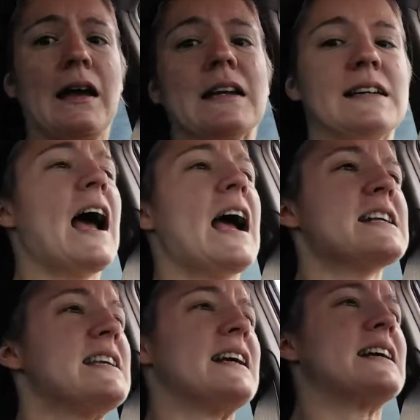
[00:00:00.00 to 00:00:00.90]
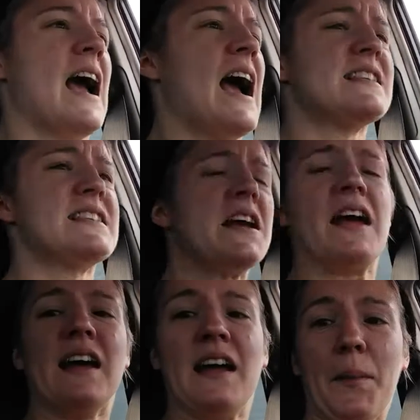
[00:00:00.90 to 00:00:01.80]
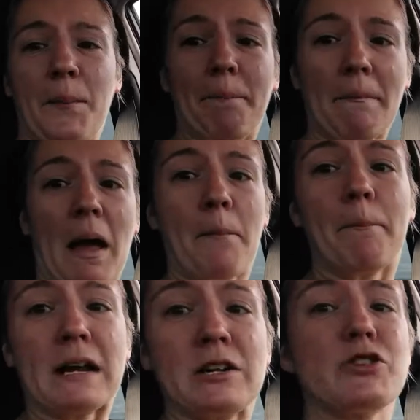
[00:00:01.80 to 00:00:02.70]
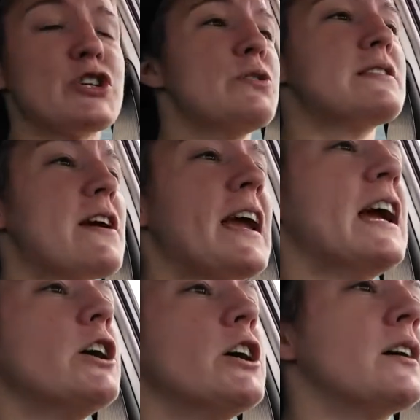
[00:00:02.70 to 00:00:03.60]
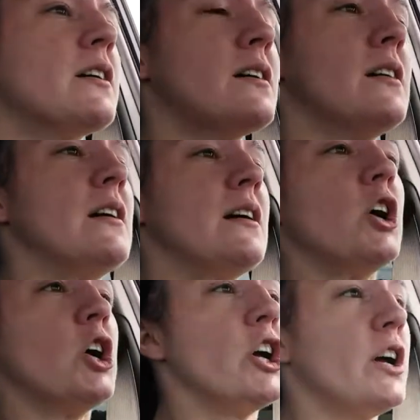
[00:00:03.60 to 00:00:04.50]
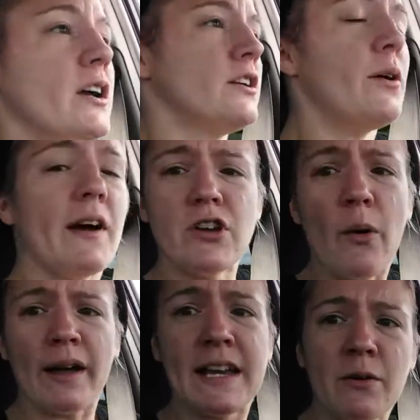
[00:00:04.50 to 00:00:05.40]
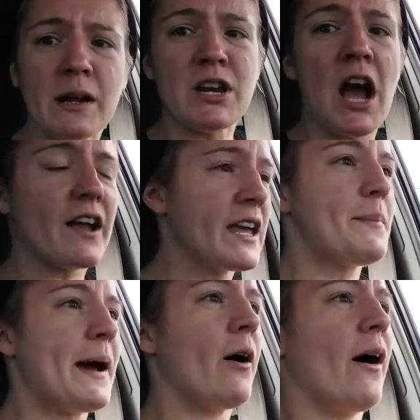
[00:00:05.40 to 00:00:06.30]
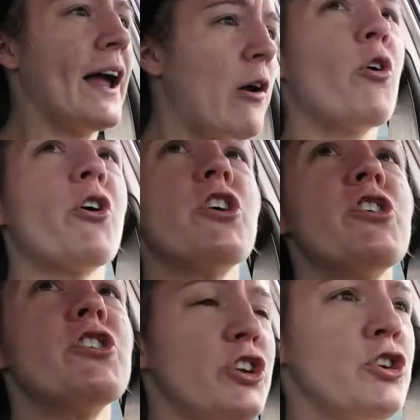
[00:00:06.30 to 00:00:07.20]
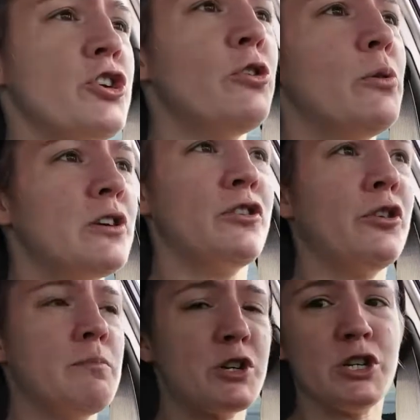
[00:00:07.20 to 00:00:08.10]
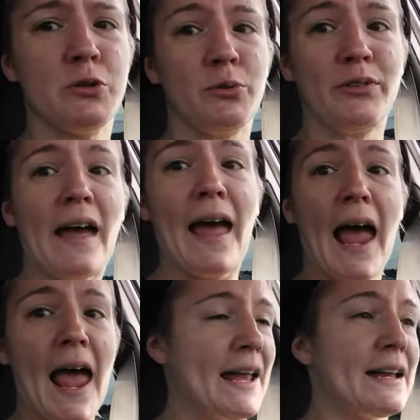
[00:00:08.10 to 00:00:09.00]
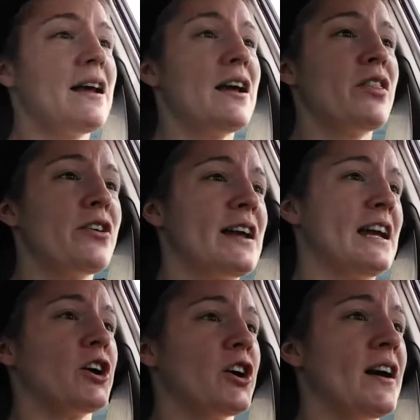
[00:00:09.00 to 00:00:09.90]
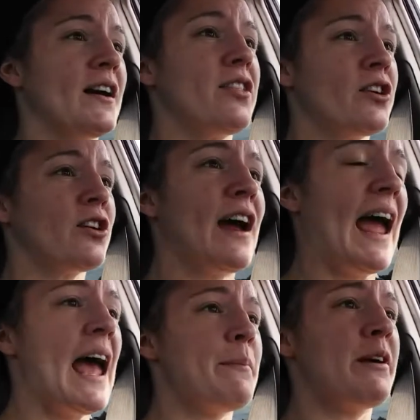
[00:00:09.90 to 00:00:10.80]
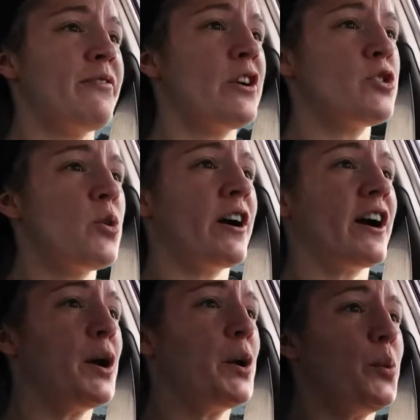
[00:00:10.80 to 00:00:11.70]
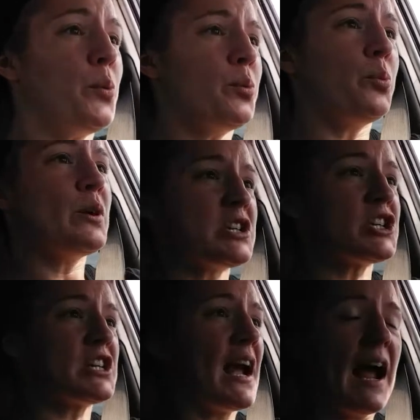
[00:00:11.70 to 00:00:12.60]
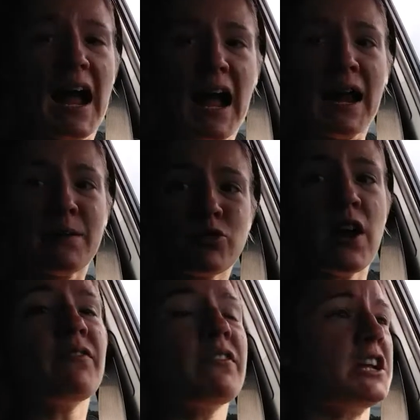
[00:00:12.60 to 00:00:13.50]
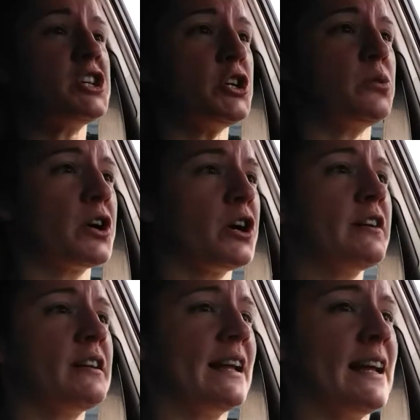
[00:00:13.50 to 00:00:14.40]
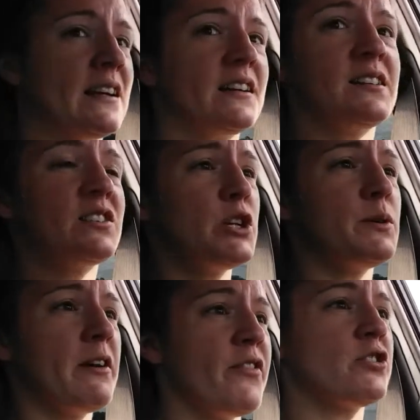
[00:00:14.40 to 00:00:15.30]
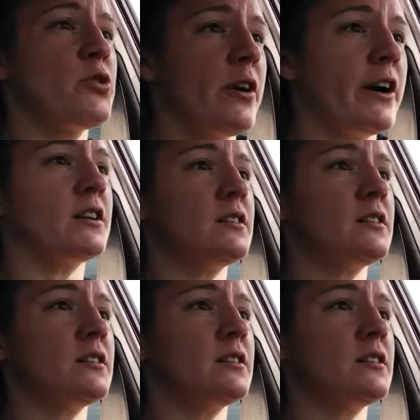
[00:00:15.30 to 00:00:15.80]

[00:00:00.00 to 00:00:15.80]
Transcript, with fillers: Guys, guys, my new shoes are here. You have no idea what I'm talking about. I ordered new Zumba shoes and they're here at my front door, which I'm traveling to currently, to my front door.